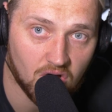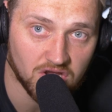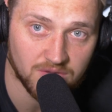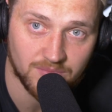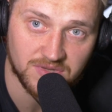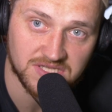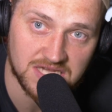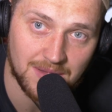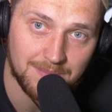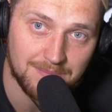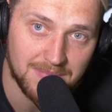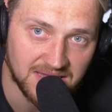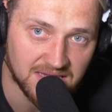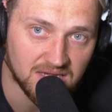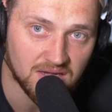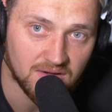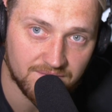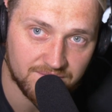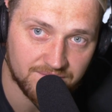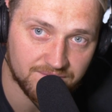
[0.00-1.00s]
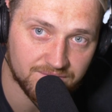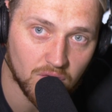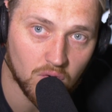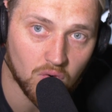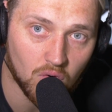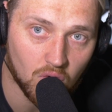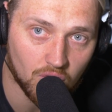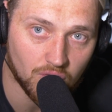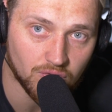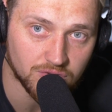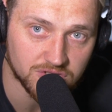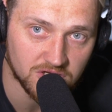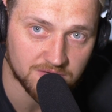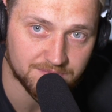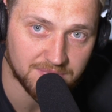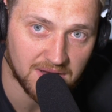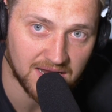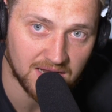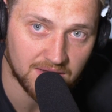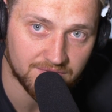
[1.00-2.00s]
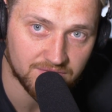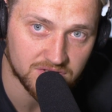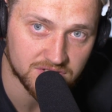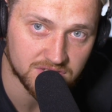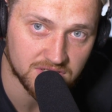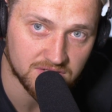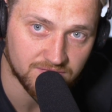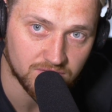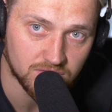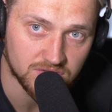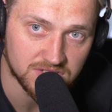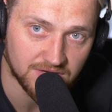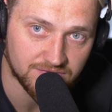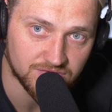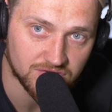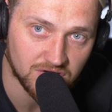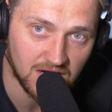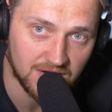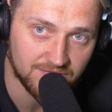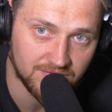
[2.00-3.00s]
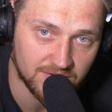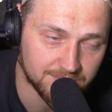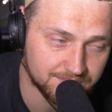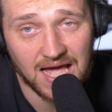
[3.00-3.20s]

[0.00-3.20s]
arguments I make for autopilot versus full self-driving.